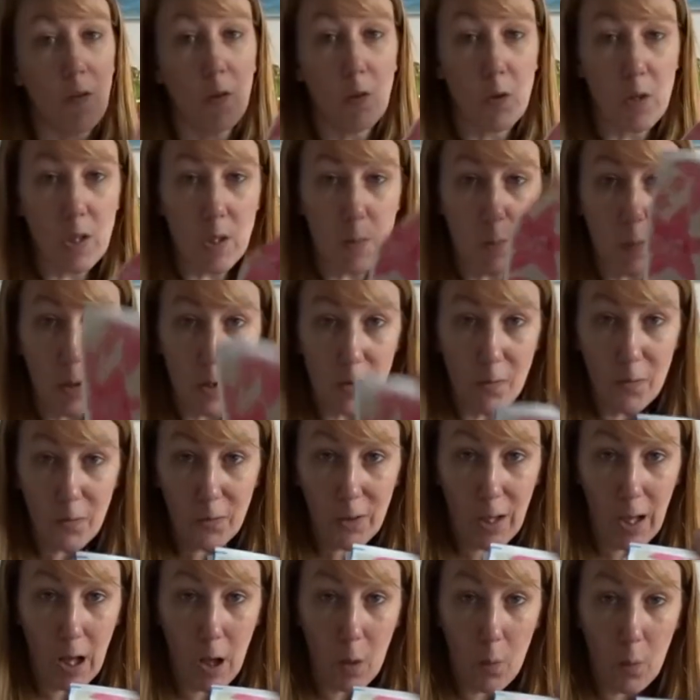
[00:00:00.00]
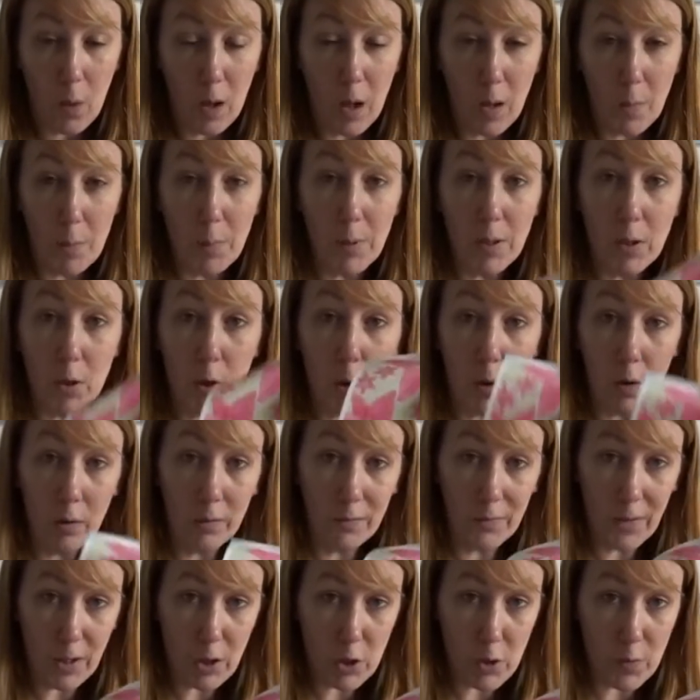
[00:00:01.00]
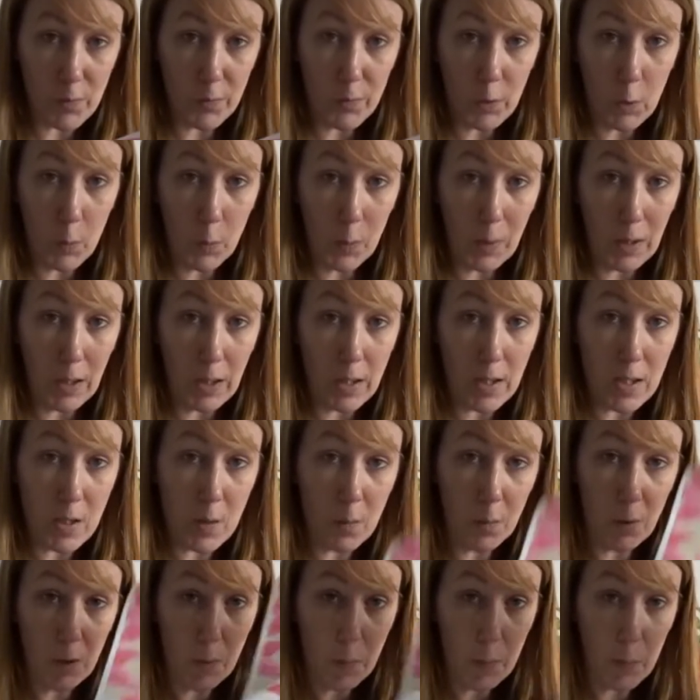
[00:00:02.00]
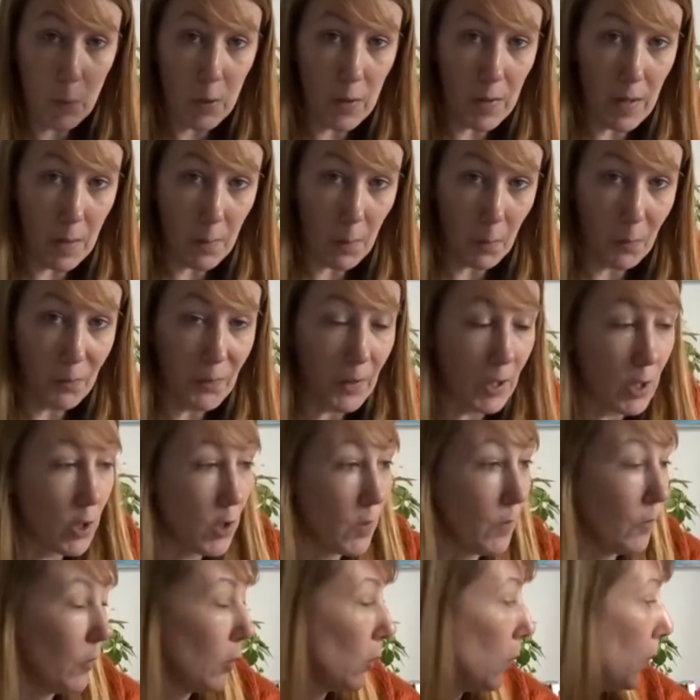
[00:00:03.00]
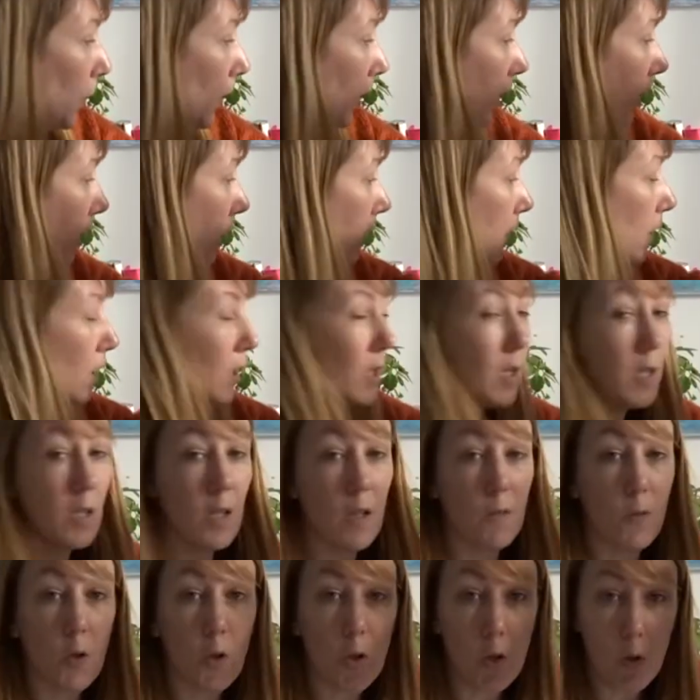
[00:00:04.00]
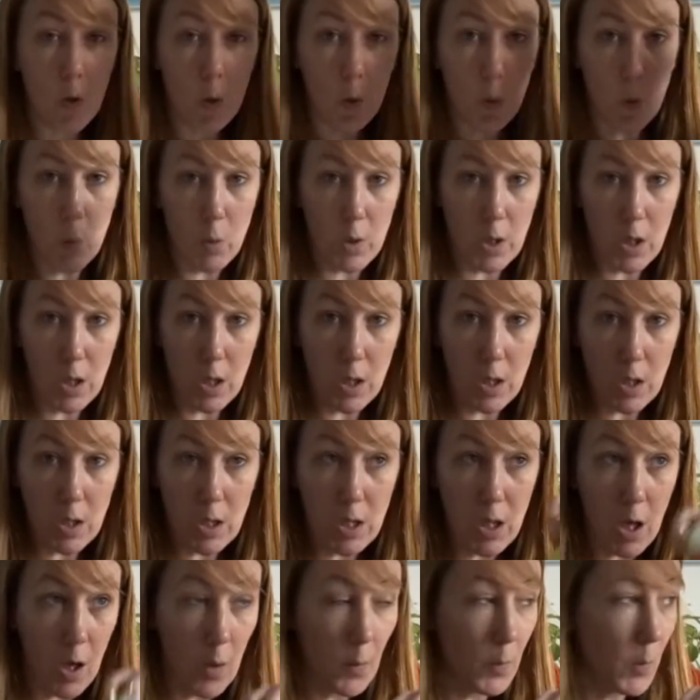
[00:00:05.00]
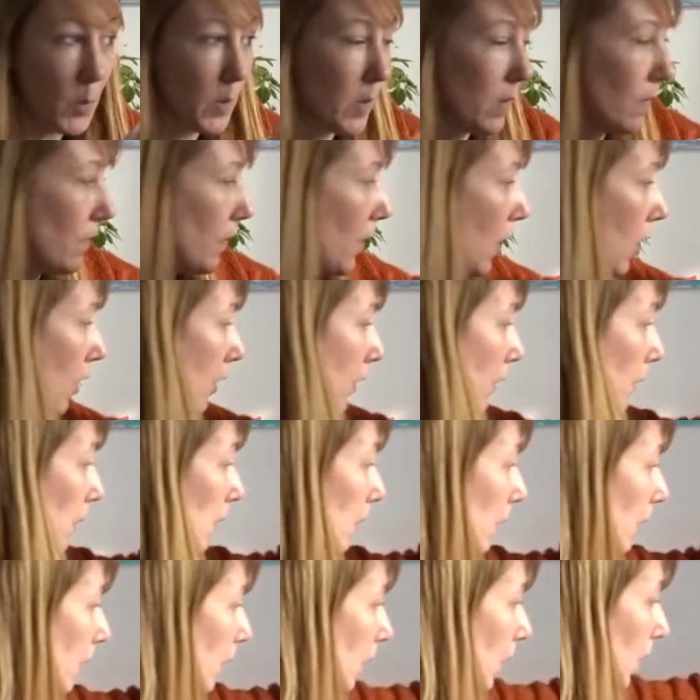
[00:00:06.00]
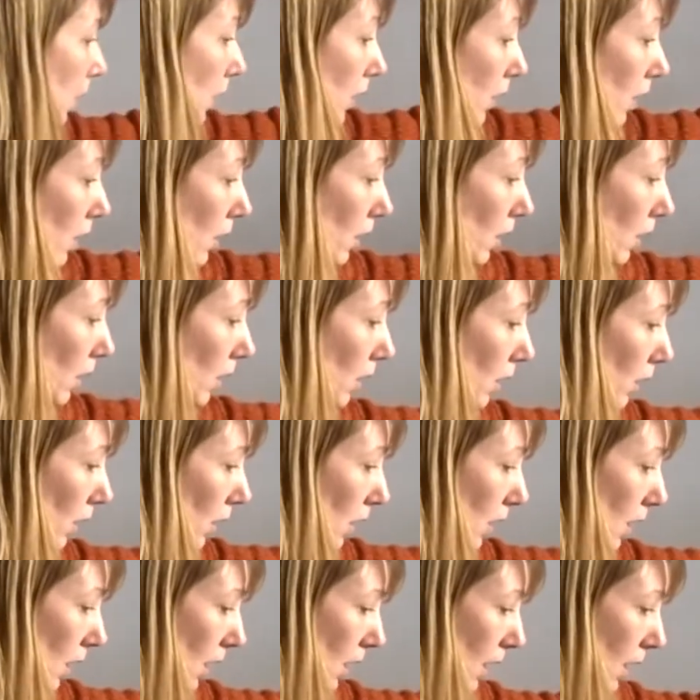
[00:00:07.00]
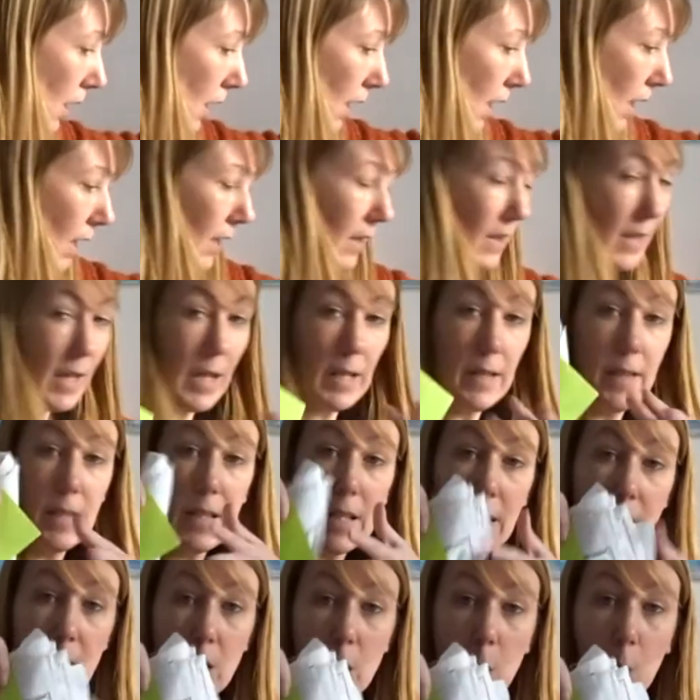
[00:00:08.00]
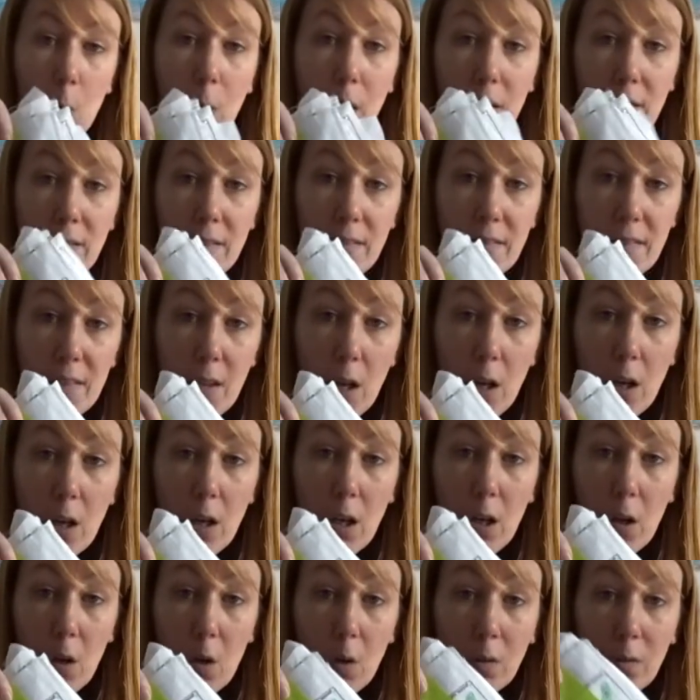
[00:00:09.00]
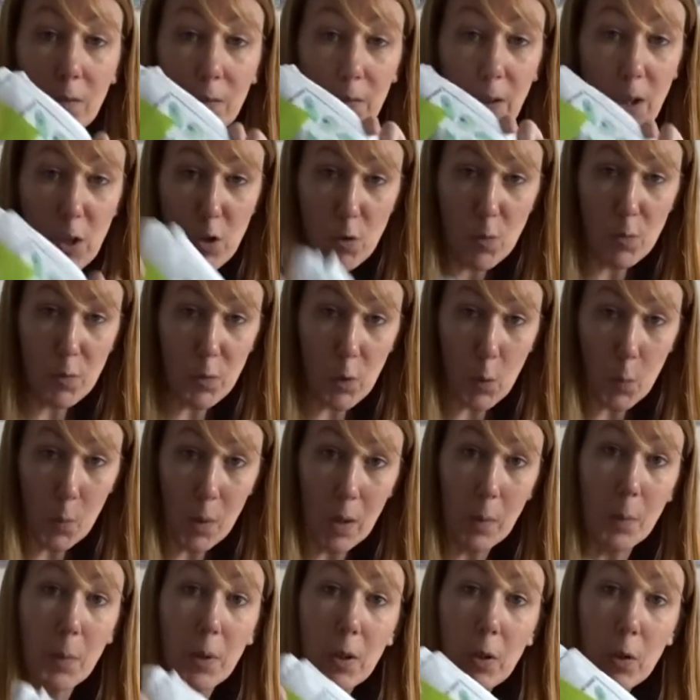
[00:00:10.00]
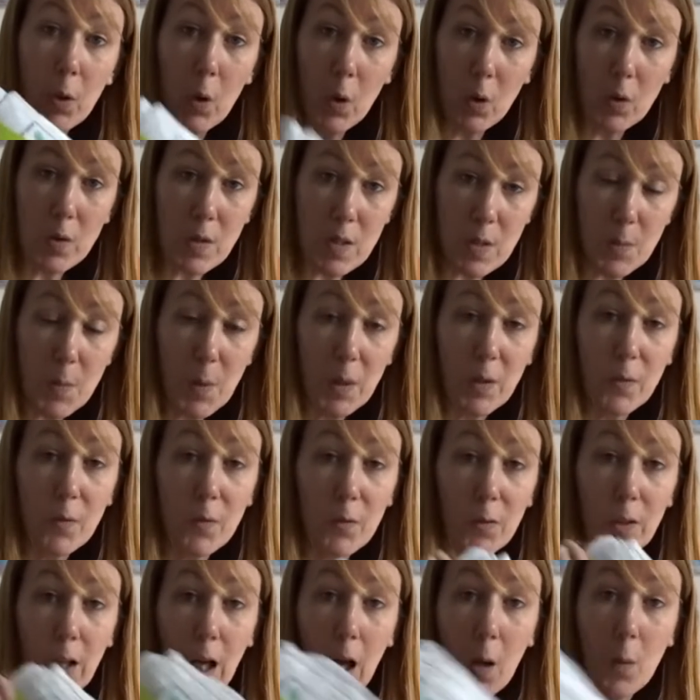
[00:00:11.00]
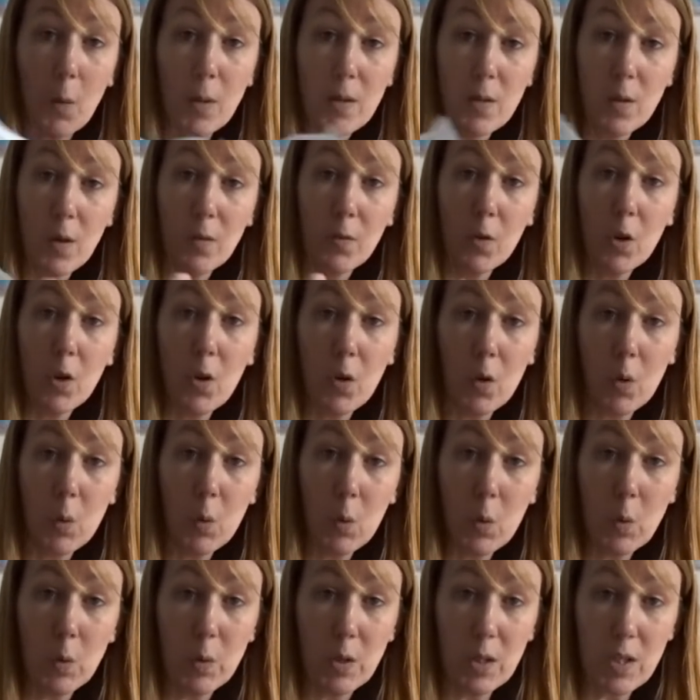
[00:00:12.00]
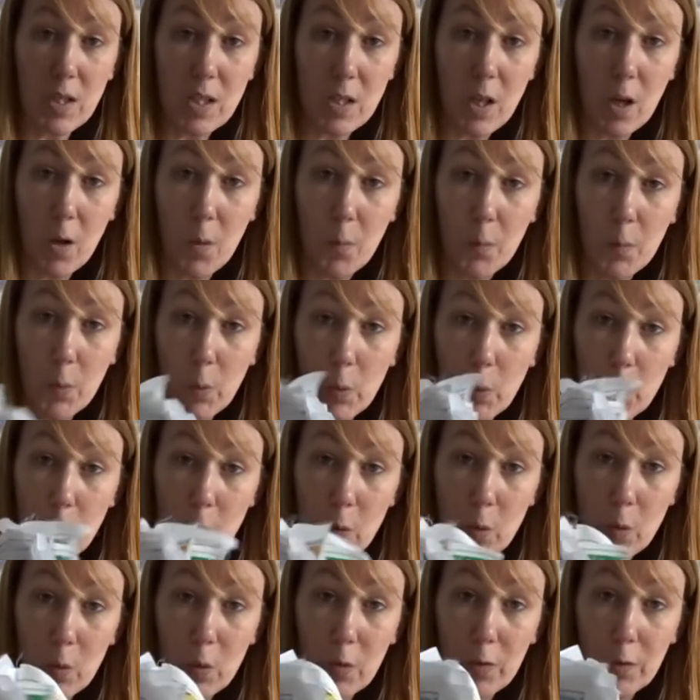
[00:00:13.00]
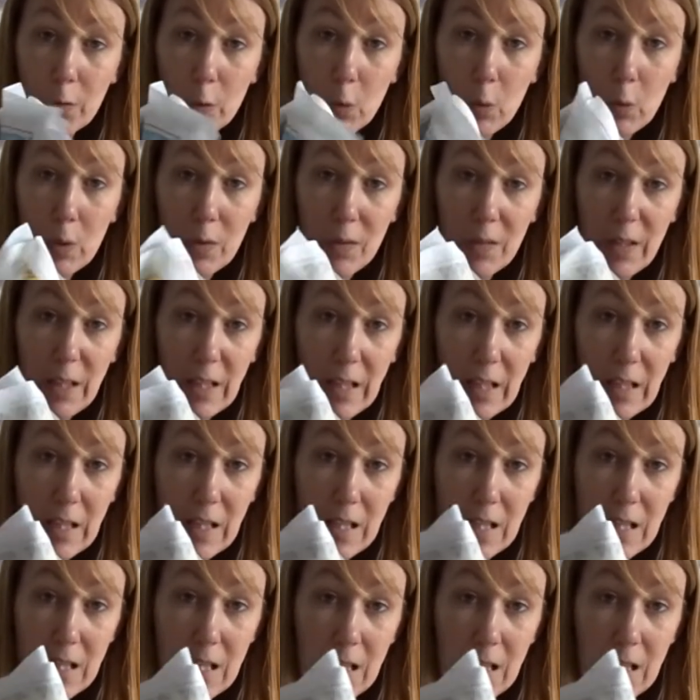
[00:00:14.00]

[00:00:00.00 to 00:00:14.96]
on spoon flower but not on fashion formula, so I'm going to put them on fashion formula. So I've got to order samples of those. And then these are the ones that are on fashion formula but not on spoon flower, so I've got to order samples of all of these